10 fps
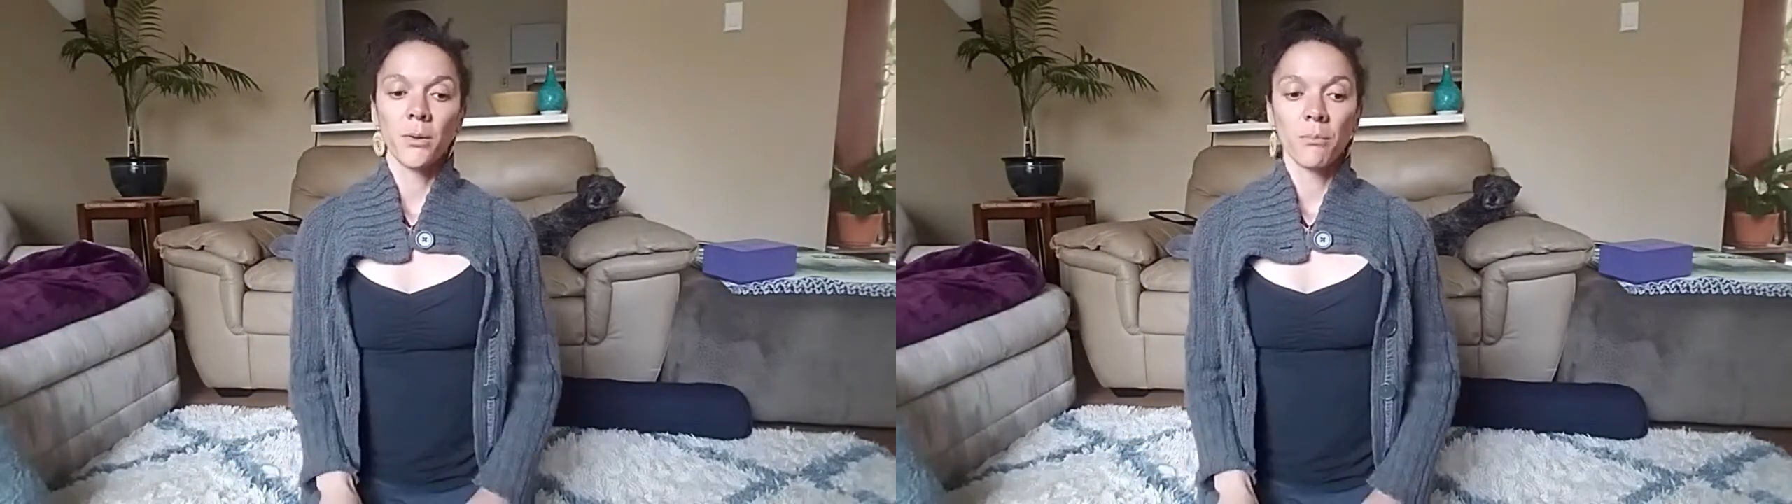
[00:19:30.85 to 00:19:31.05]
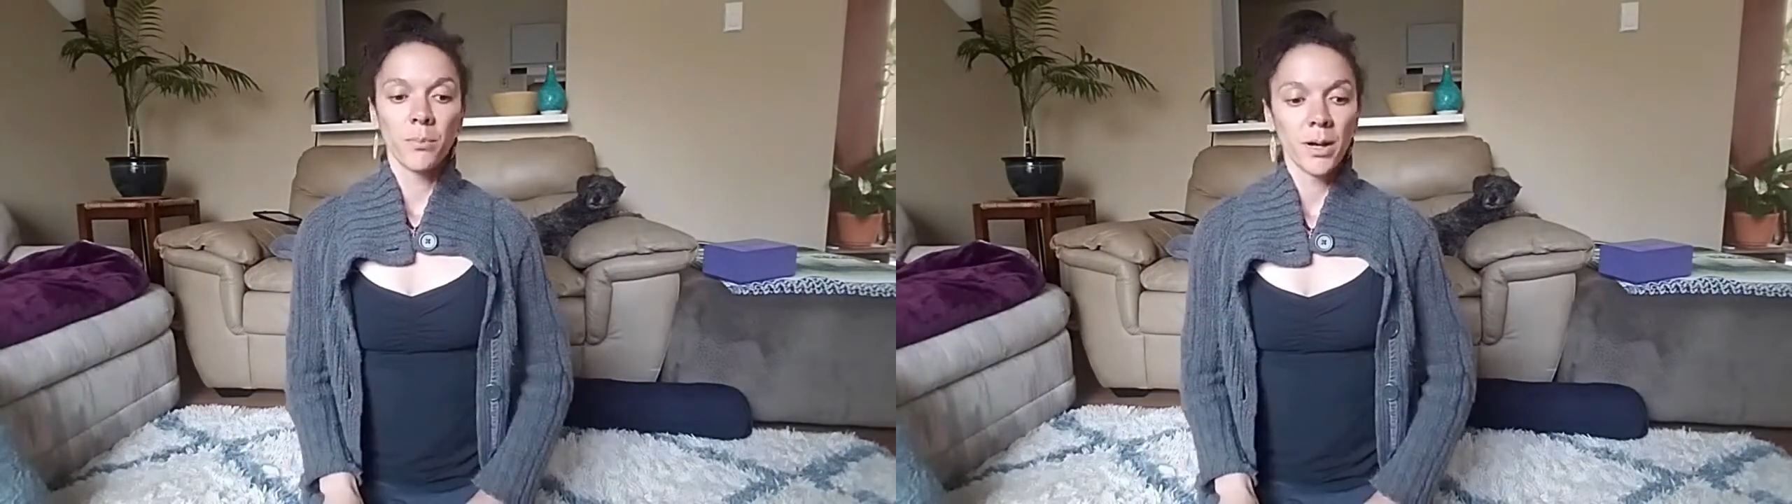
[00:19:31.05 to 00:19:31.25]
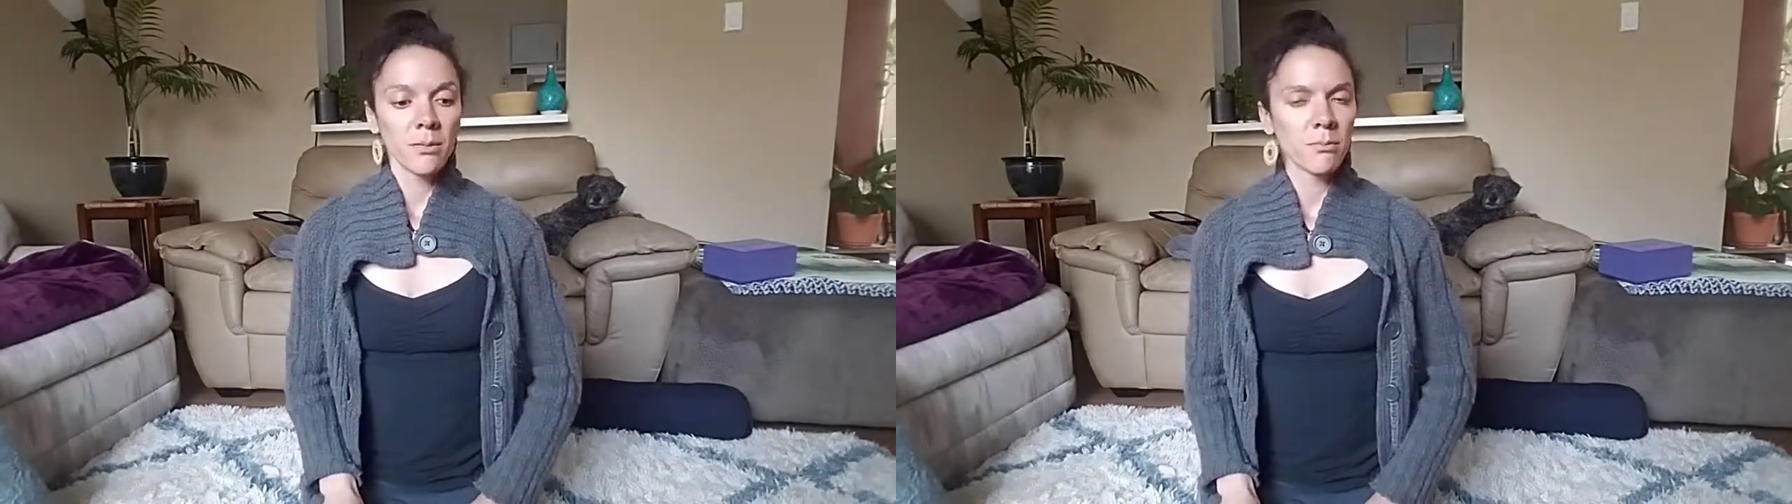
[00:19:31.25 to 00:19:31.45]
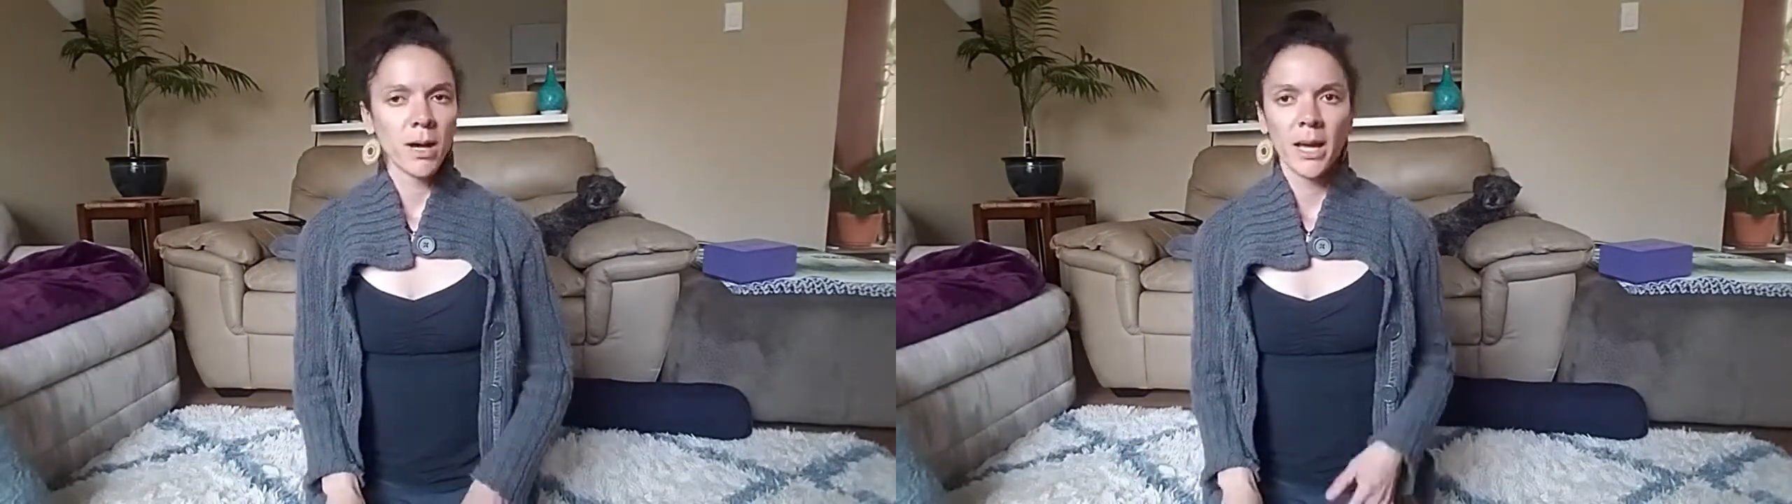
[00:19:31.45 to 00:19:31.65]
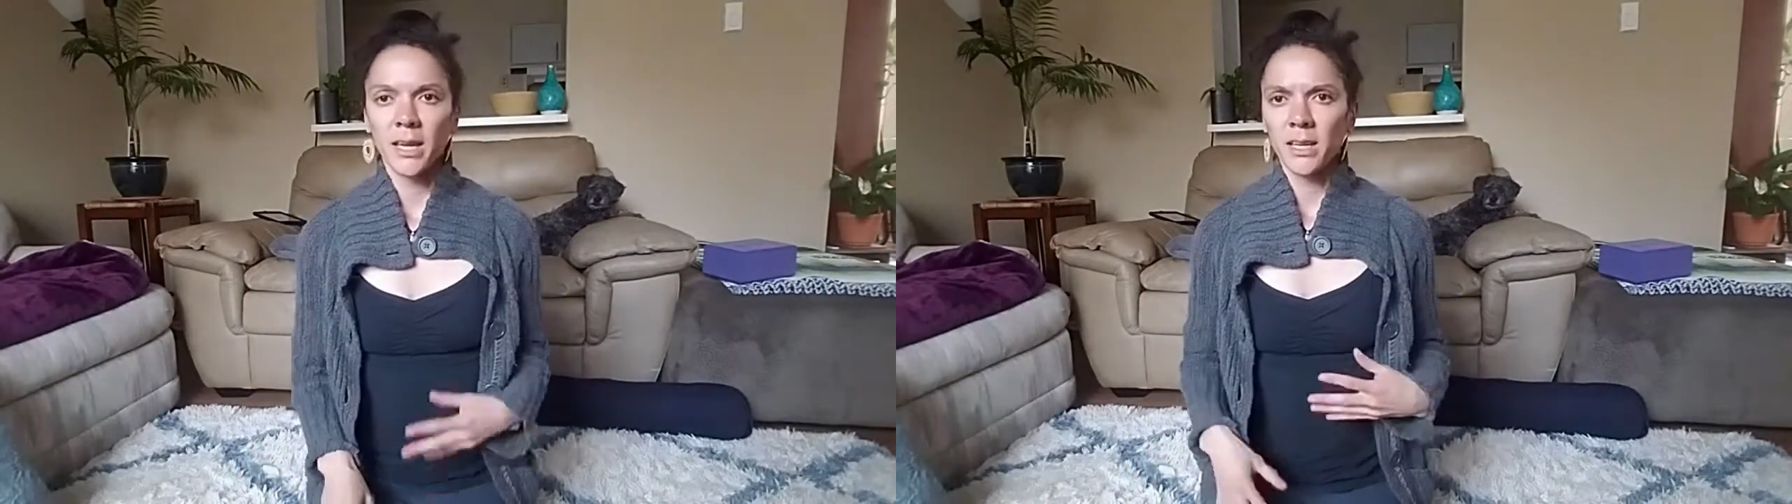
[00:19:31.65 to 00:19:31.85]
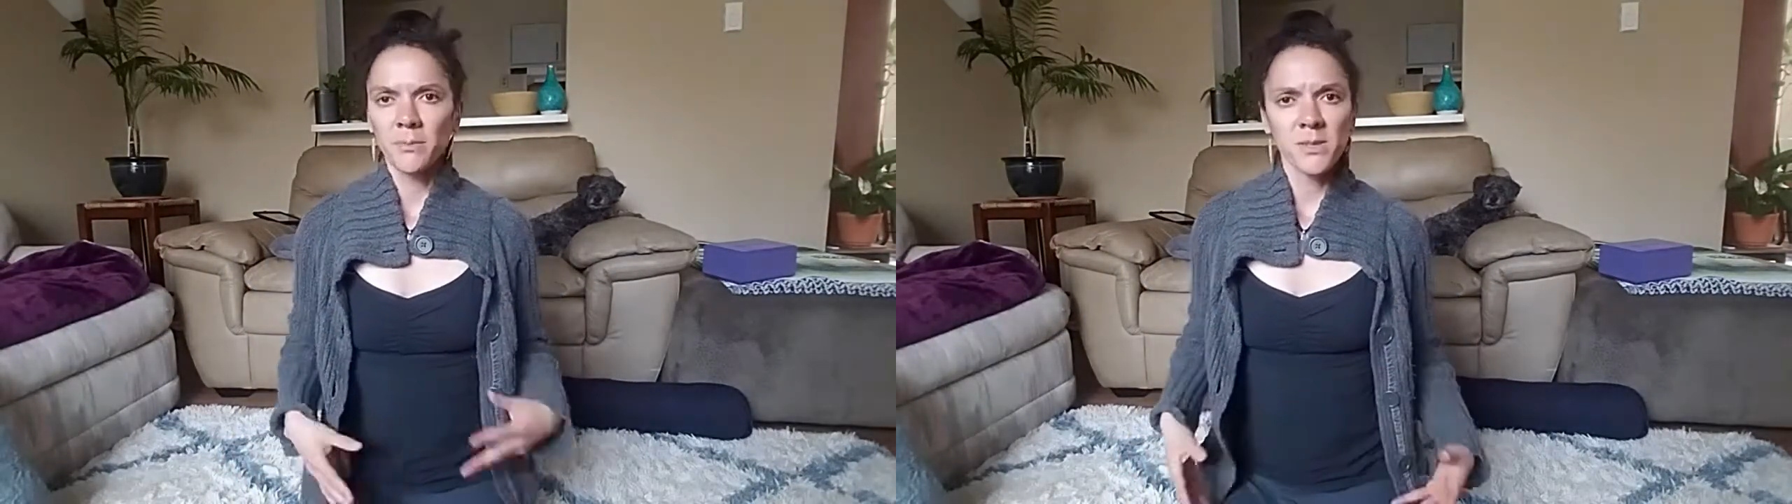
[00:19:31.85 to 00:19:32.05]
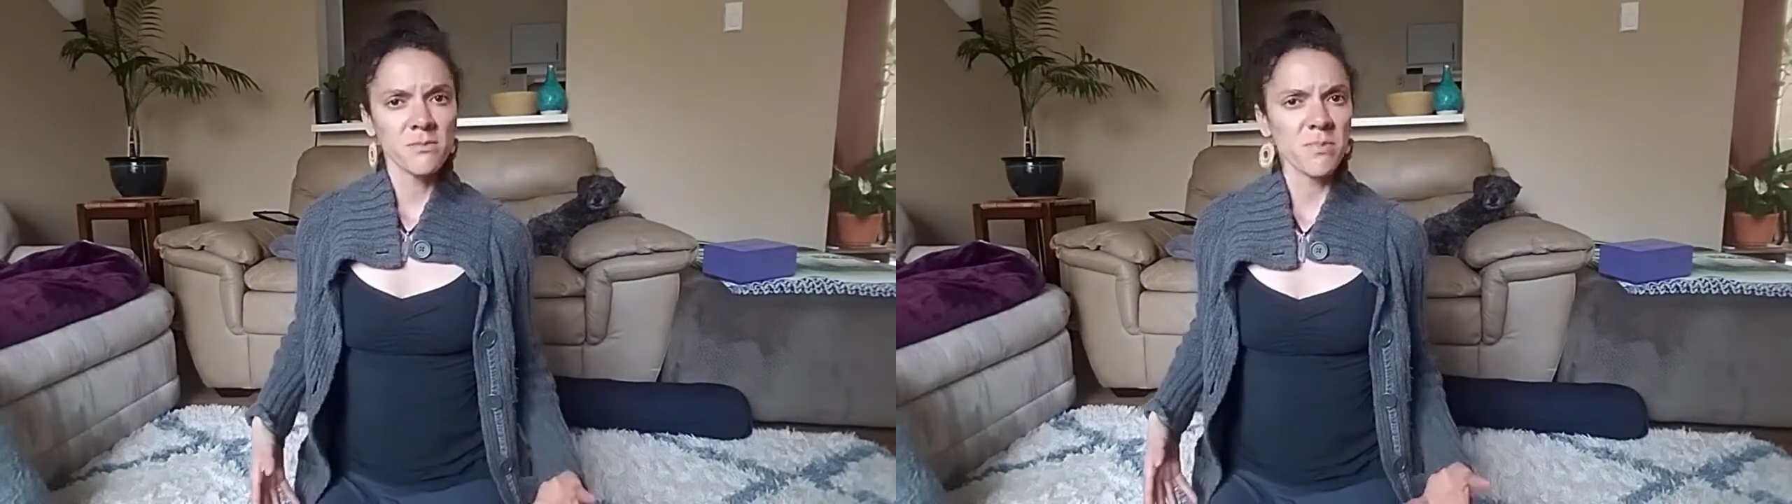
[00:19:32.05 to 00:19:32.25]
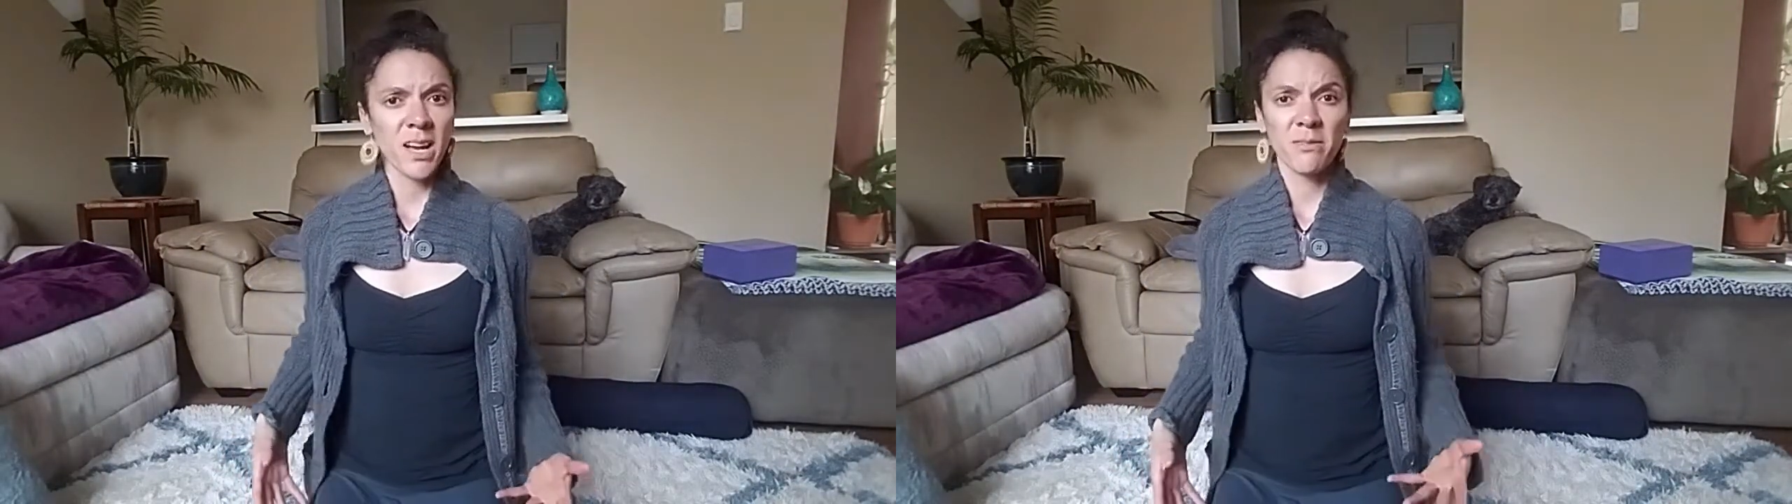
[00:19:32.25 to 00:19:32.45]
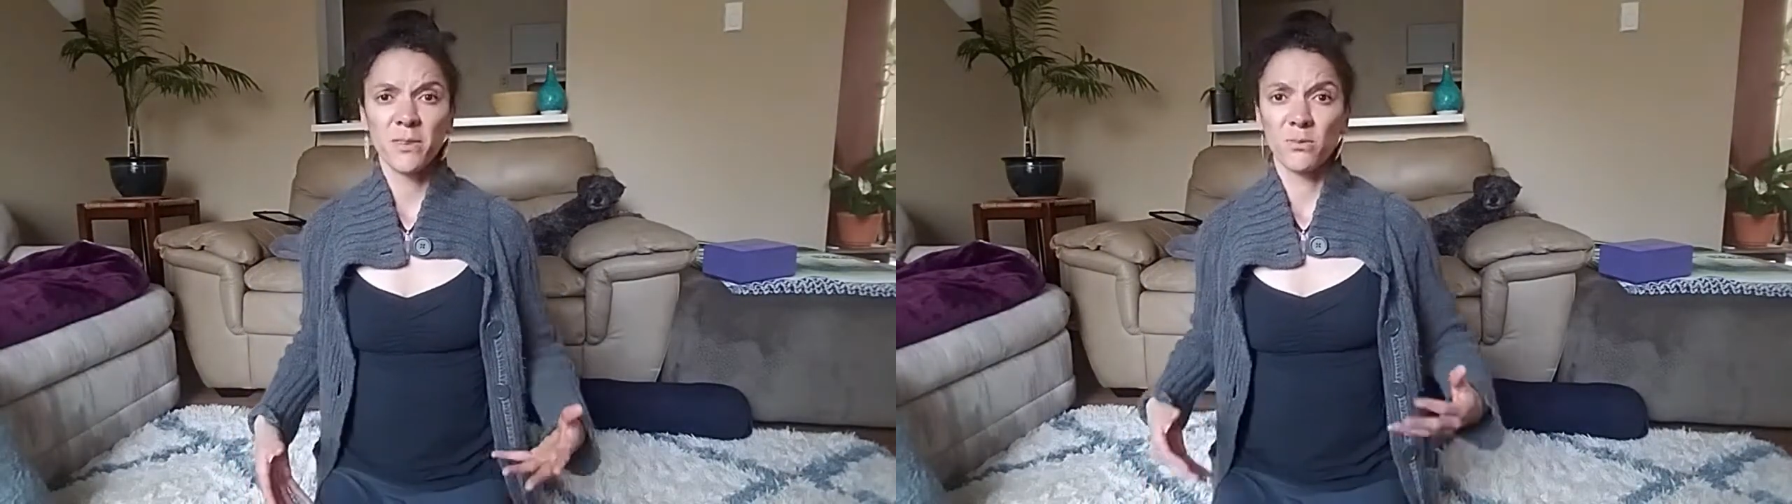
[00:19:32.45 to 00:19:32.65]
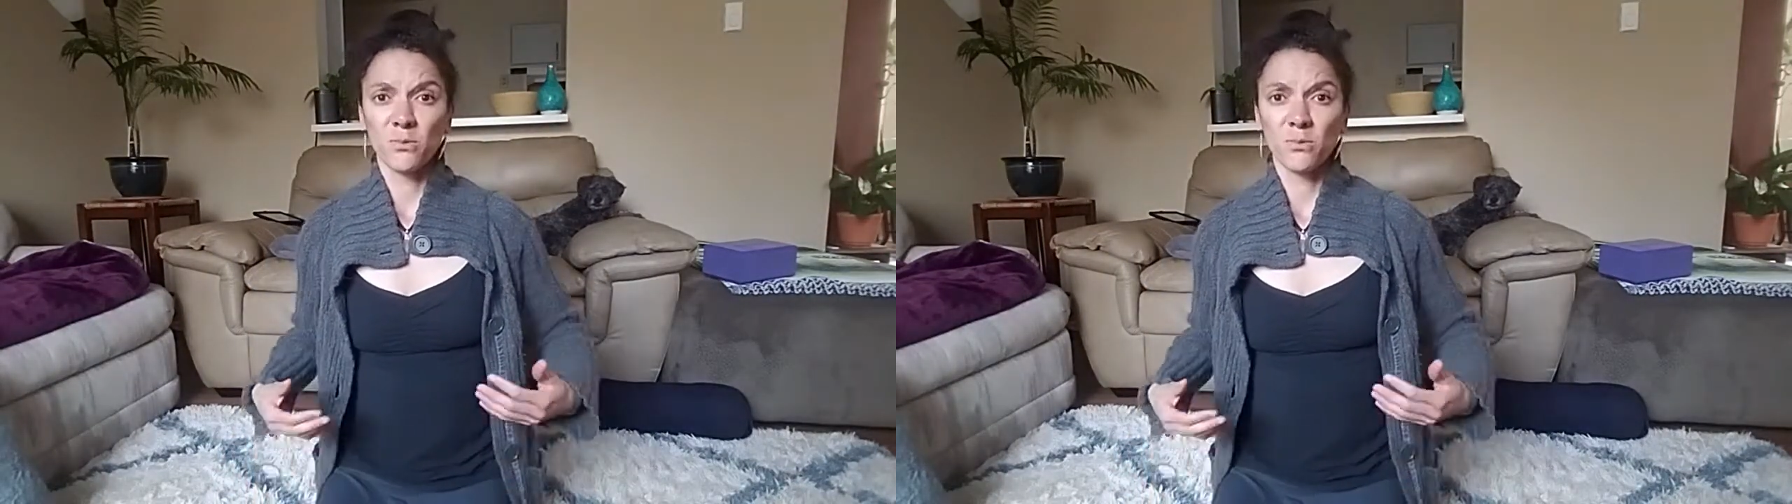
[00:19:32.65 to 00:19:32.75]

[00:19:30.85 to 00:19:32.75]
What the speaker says: but my hips and back feel